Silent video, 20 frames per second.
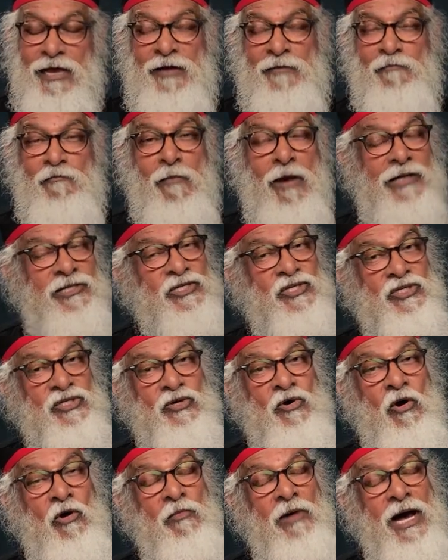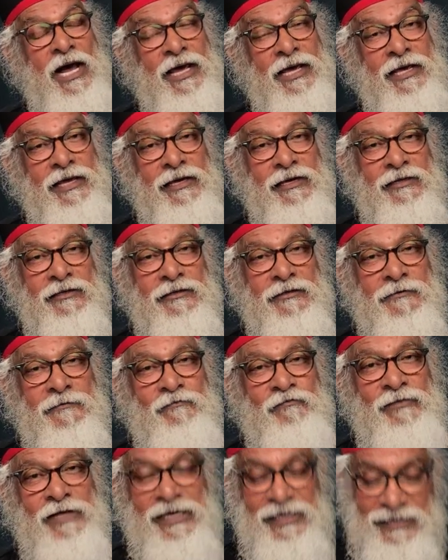Months go by.
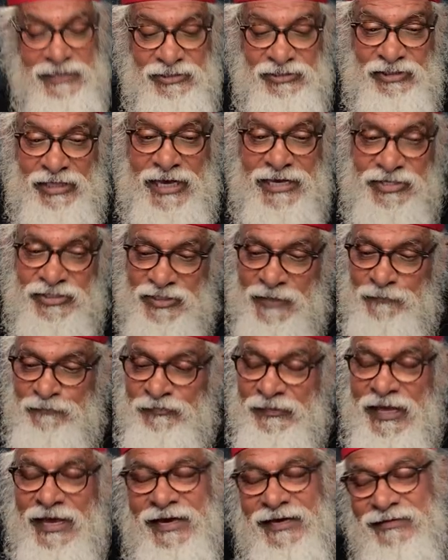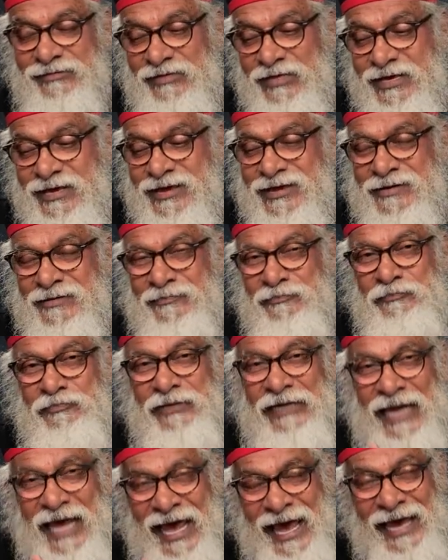It says the
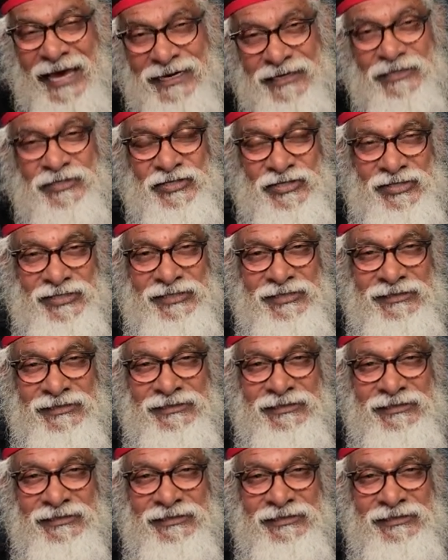plants